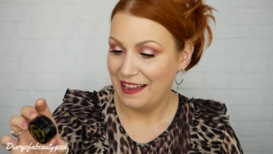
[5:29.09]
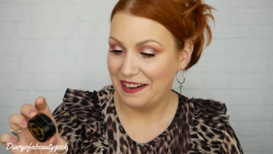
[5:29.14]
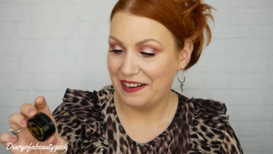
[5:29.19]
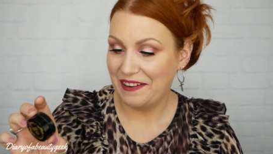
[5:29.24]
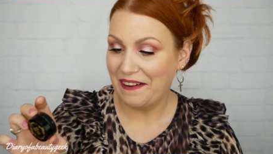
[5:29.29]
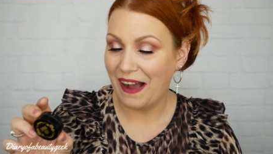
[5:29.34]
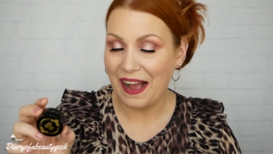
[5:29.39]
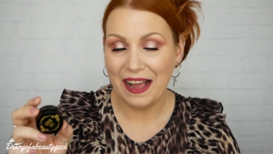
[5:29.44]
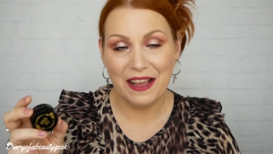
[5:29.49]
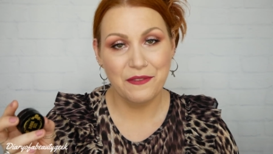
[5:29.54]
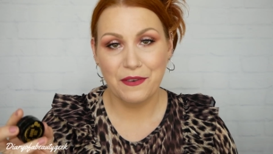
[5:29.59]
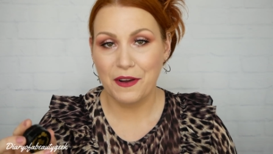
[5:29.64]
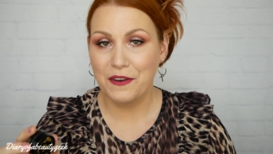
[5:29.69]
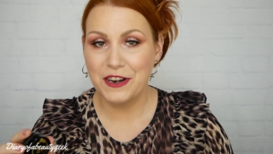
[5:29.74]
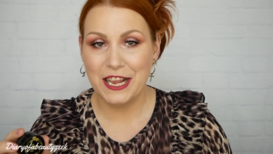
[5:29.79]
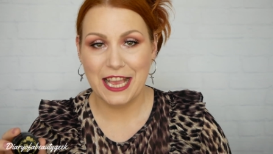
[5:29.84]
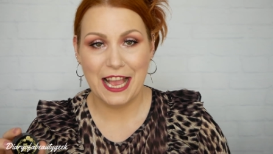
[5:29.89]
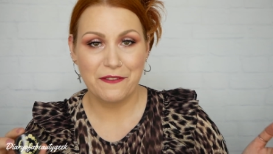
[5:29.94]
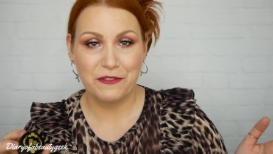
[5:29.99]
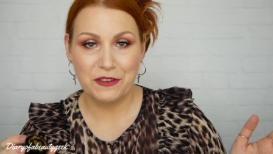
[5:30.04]
Now I've
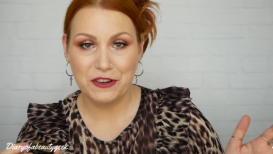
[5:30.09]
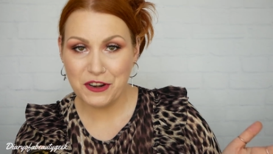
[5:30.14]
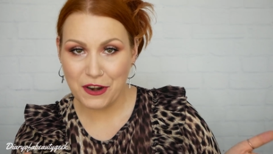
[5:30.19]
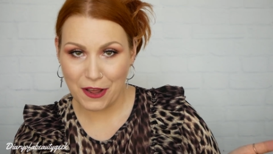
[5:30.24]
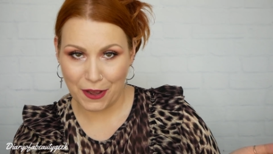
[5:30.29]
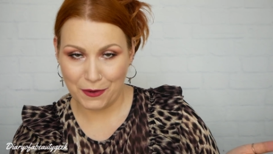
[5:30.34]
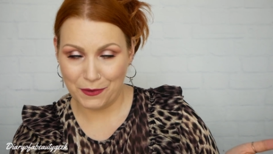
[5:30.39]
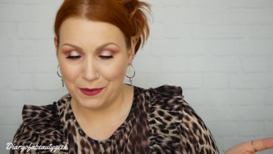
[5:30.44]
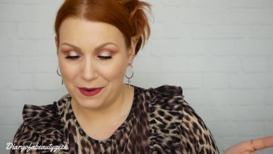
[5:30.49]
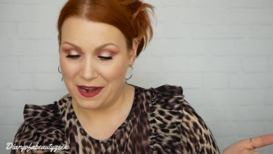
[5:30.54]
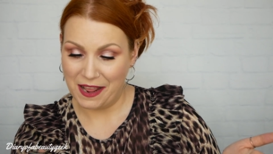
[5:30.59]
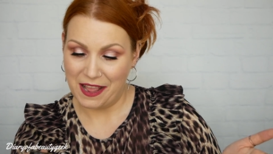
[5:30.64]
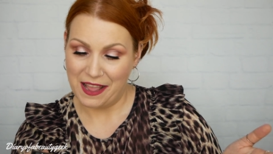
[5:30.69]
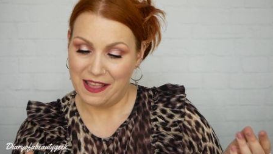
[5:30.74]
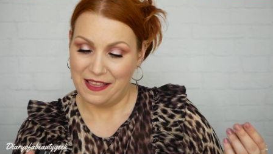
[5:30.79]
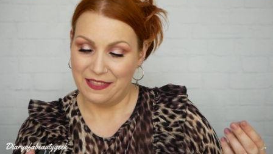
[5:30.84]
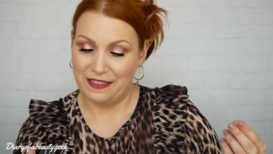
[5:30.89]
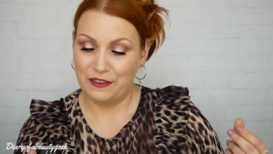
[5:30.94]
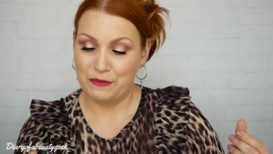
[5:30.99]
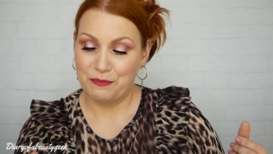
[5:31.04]
only ever known
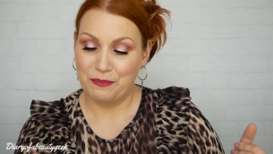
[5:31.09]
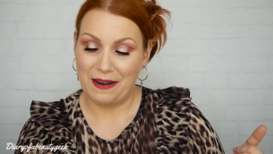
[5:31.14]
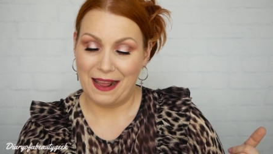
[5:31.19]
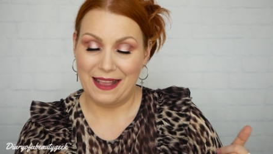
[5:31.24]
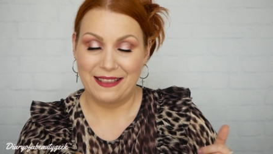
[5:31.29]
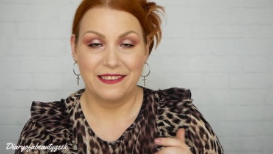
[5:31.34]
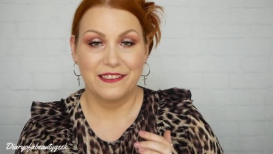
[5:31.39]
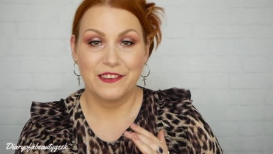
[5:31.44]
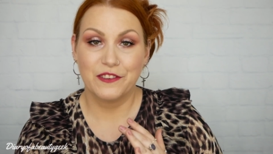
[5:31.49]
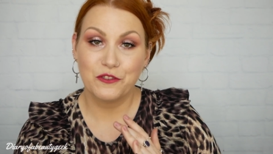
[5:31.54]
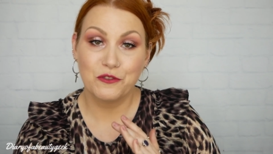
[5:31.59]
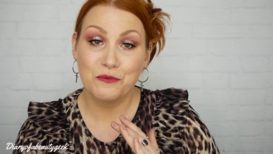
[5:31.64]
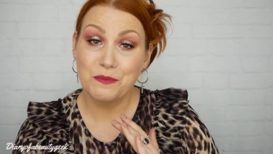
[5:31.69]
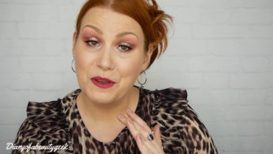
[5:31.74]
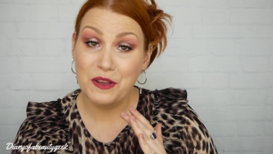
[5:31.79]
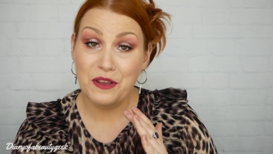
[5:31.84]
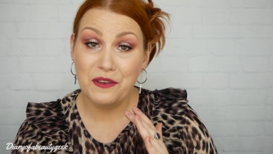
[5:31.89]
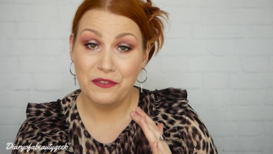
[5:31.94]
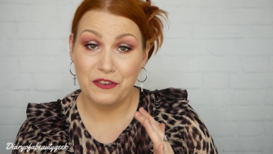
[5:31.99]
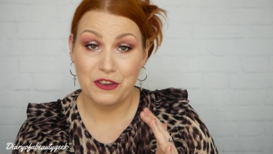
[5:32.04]
this brand to do
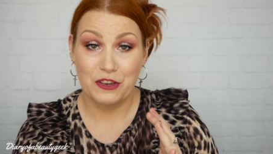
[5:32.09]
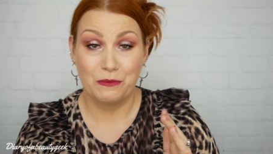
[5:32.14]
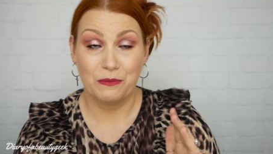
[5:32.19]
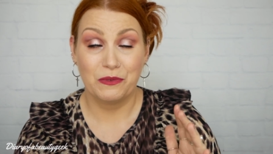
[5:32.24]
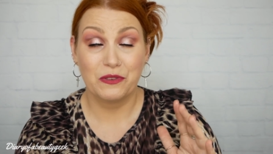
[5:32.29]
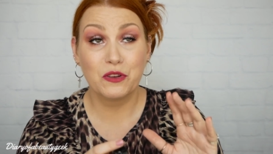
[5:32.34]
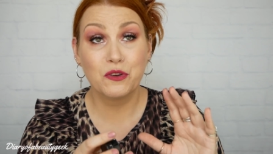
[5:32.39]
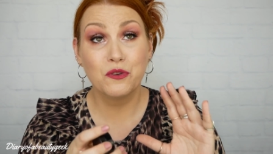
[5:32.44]
perfumes,